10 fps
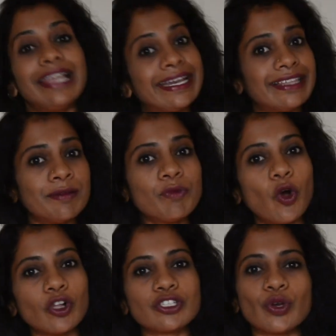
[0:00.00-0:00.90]
Let
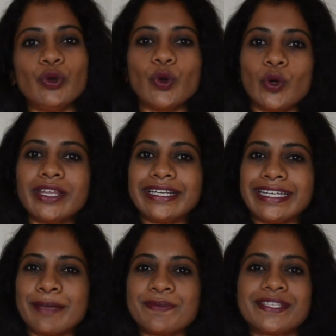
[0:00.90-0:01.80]
them also know
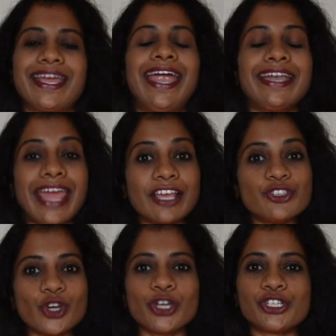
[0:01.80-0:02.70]
the tips and
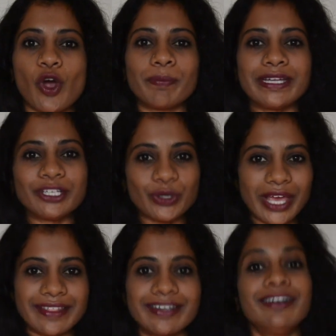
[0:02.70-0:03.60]
enjoy shopping
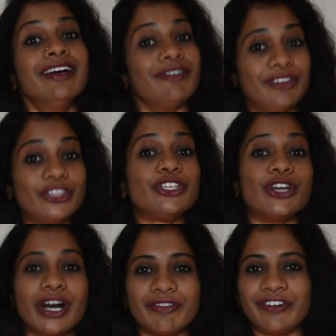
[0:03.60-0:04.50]
together with
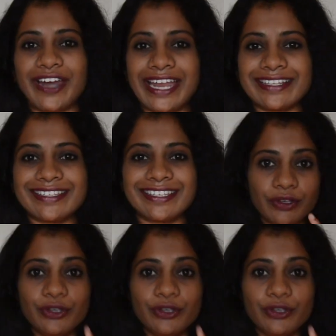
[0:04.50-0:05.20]
your friends.